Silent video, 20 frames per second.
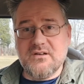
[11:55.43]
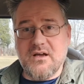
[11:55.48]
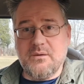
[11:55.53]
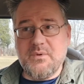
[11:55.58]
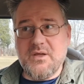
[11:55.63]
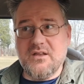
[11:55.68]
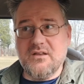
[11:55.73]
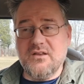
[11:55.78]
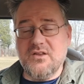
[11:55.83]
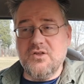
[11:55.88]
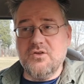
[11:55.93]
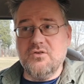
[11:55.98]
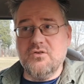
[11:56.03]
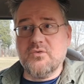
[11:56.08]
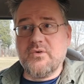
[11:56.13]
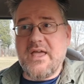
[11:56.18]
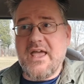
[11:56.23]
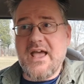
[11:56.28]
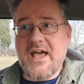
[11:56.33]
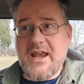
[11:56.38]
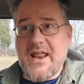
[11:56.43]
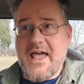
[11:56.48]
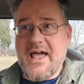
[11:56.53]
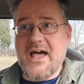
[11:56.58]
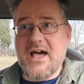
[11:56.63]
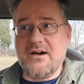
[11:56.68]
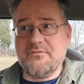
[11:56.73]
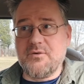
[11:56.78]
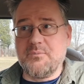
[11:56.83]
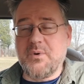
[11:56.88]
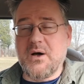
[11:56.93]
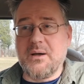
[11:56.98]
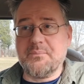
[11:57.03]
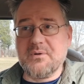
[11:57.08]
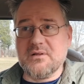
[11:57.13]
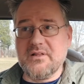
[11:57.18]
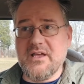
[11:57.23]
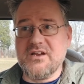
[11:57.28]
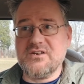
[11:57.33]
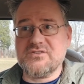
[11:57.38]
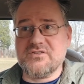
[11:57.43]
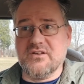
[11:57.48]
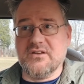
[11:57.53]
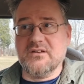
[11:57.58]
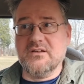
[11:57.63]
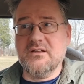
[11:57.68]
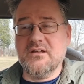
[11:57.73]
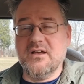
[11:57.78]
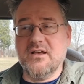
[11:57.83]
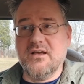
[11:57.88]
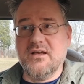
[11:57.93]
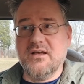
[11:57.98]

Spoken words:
I mean, you can't have a population